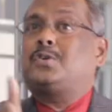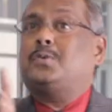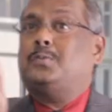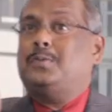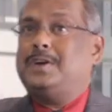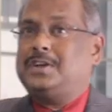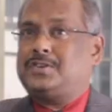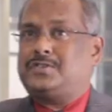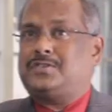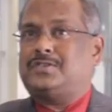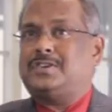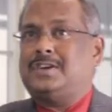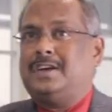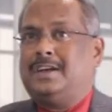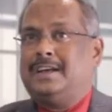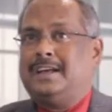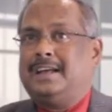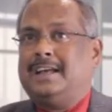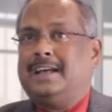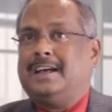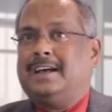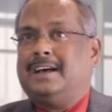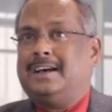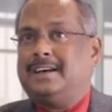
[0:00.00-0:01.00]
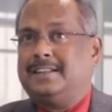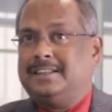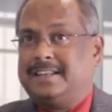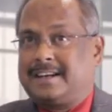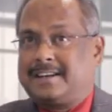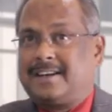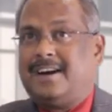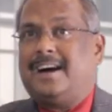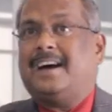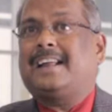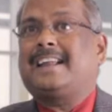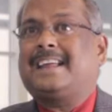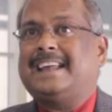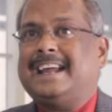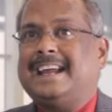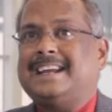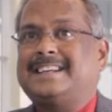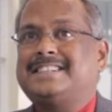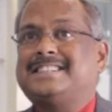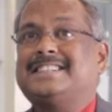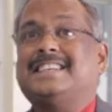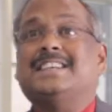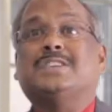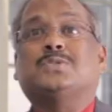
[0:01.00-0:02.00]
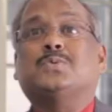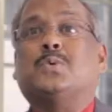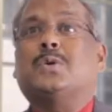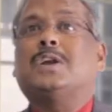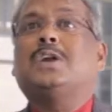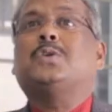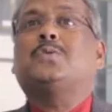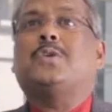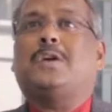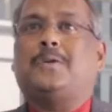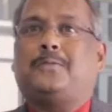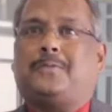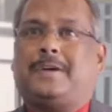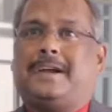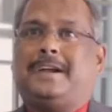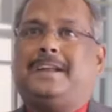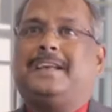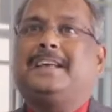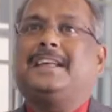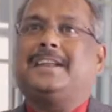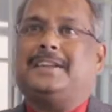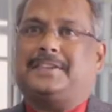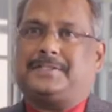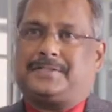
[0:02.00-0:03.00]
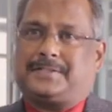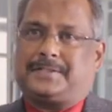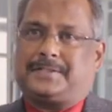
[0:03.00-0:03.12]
which the car gets is only 25 degrees.